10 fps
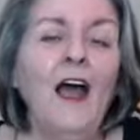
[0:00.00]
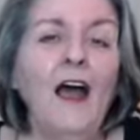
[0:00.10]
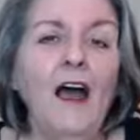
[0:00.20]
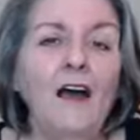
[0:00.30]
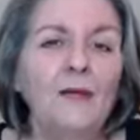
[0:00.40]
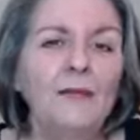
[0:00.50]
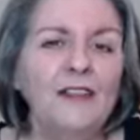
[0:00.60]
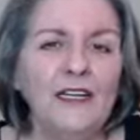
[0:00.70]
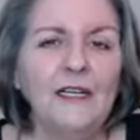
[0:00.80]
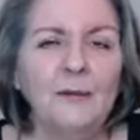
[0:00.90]

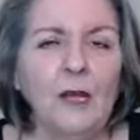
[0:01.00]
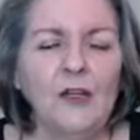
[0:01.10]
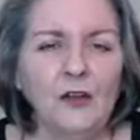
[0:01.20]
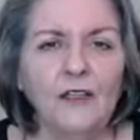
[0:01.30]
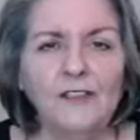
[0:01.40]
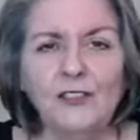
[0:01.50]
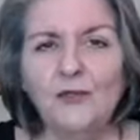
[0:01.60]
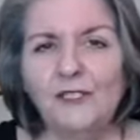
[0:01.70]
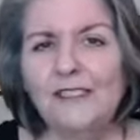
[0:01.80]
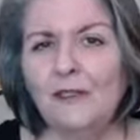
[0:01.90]
then it might cost
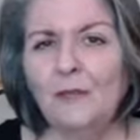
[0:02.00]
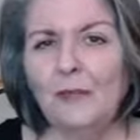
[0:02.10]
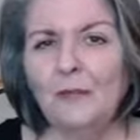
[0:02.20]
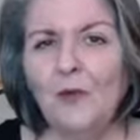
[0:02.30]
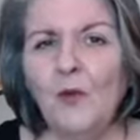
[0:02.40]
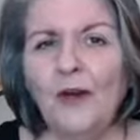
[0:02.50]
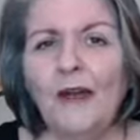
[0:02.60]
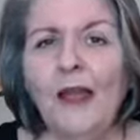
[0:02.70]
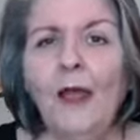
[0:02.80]
you a little bit more.